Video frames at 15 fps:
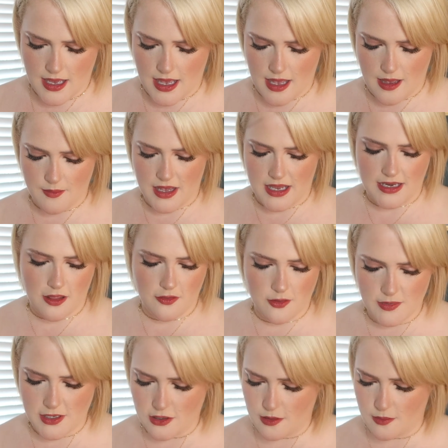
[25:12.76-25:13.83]
Um,
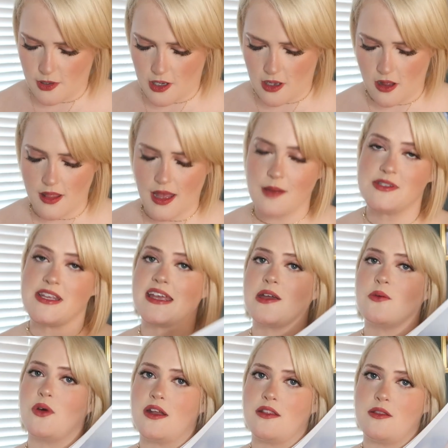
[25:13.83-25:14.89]
another mirror ball. I'm
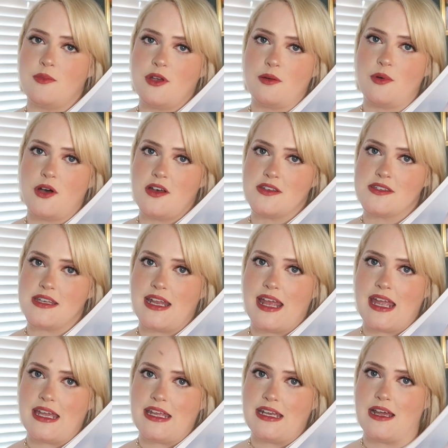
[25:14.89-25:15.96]
taking one of the mirror balls and
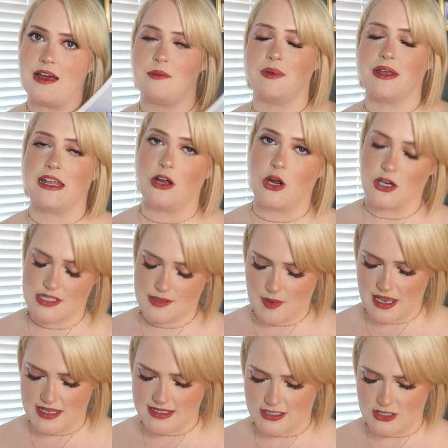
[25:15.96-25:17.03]
hanging up in our
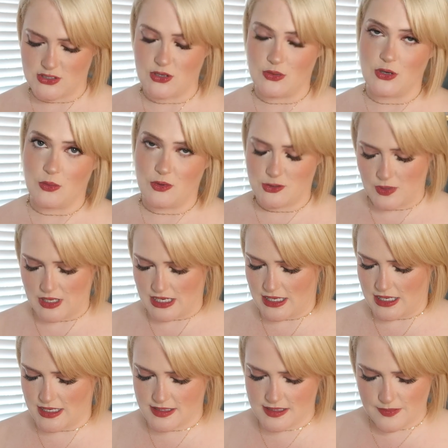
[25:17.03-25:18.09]
space. I just don't know which one it
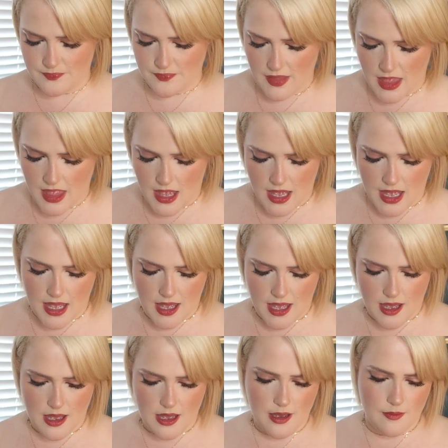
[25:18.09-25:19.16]
is.
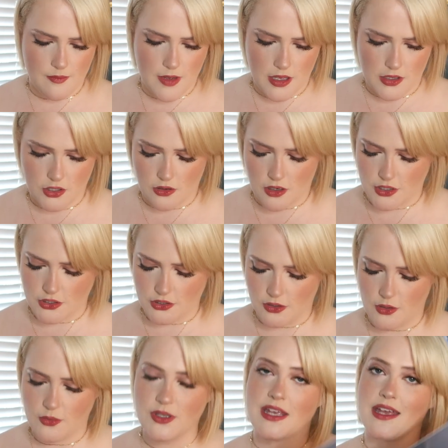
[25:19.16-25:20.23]
Um, You're on Your
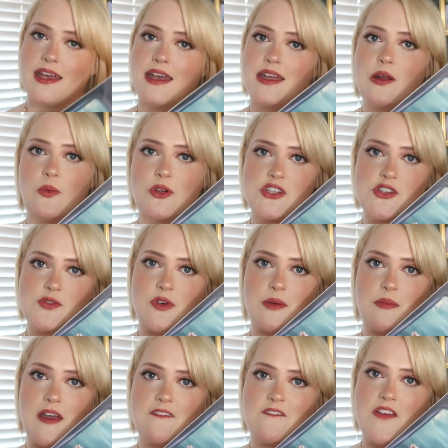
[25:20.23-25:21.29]
Own Kid, which is one
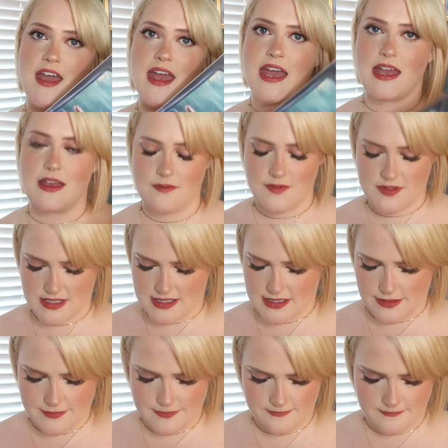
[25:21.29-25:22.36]
of my faves